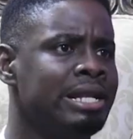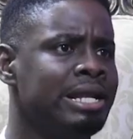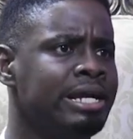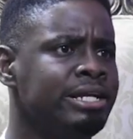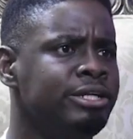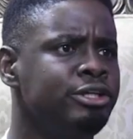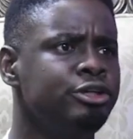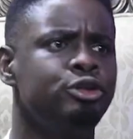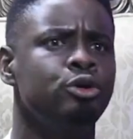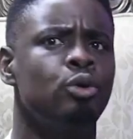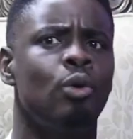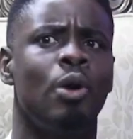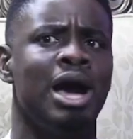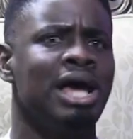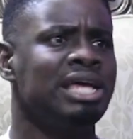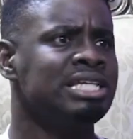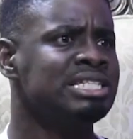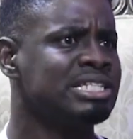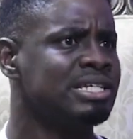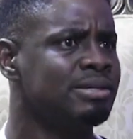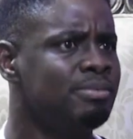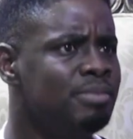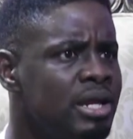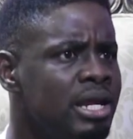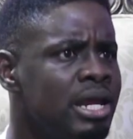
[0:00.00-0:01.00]
That you don't
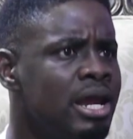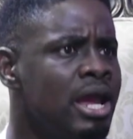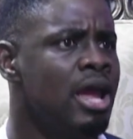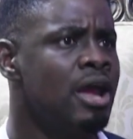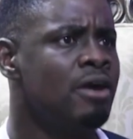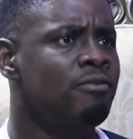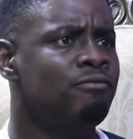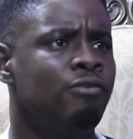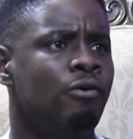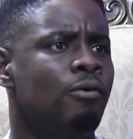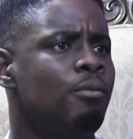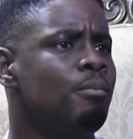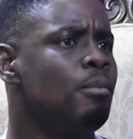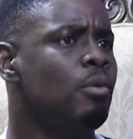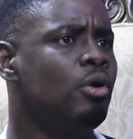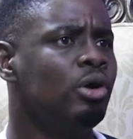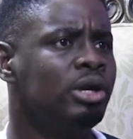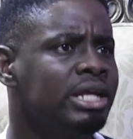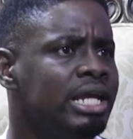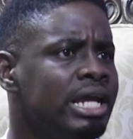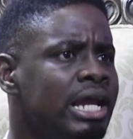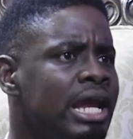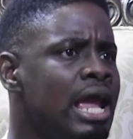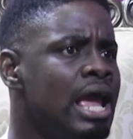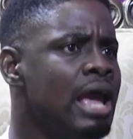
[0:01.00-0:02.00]
ask me for,
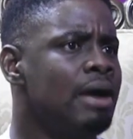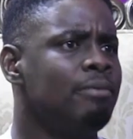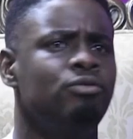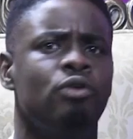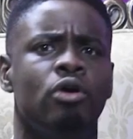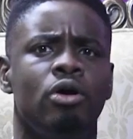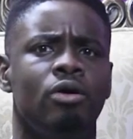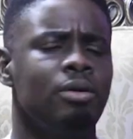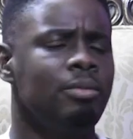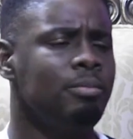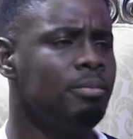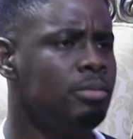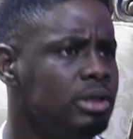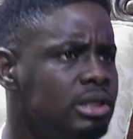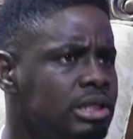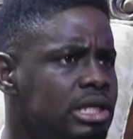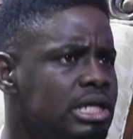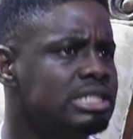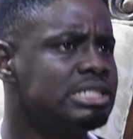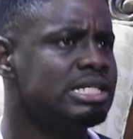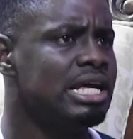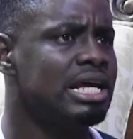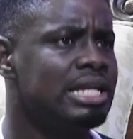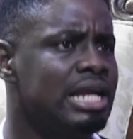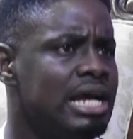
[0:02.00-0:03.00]
money, for
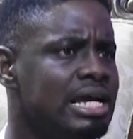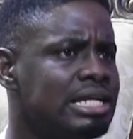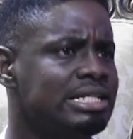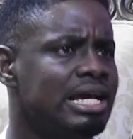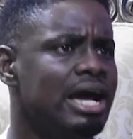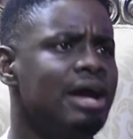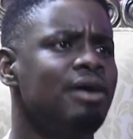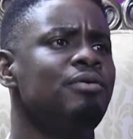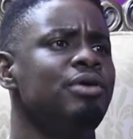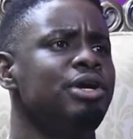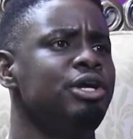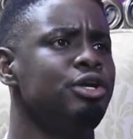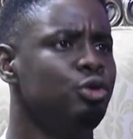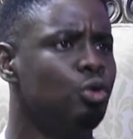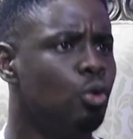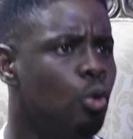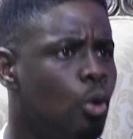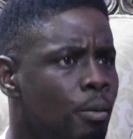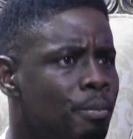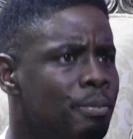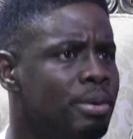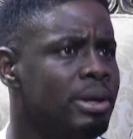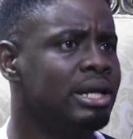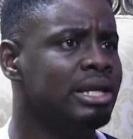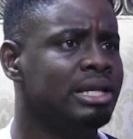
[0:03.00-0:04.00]
this and hmm. that. How are you hmm.
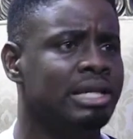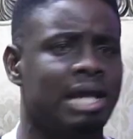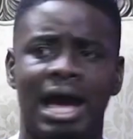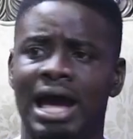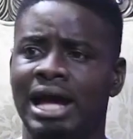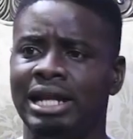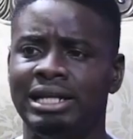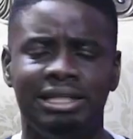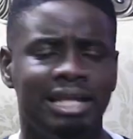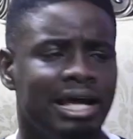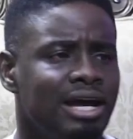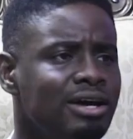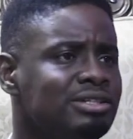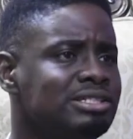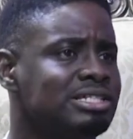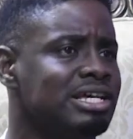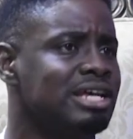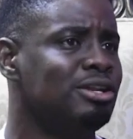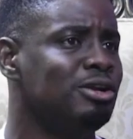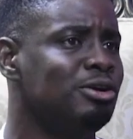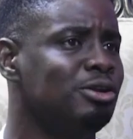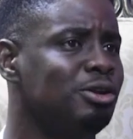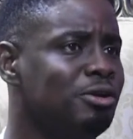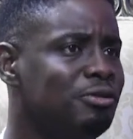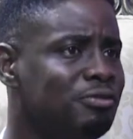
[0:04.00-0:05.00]
coping? Handouts
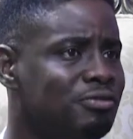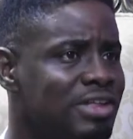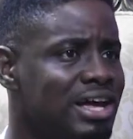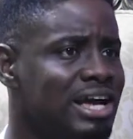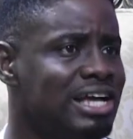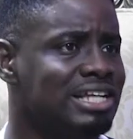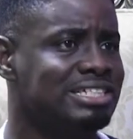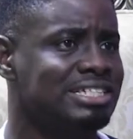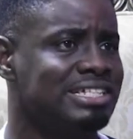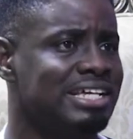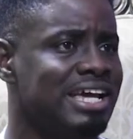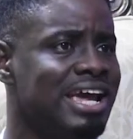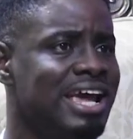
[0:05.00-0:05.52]
and all of that.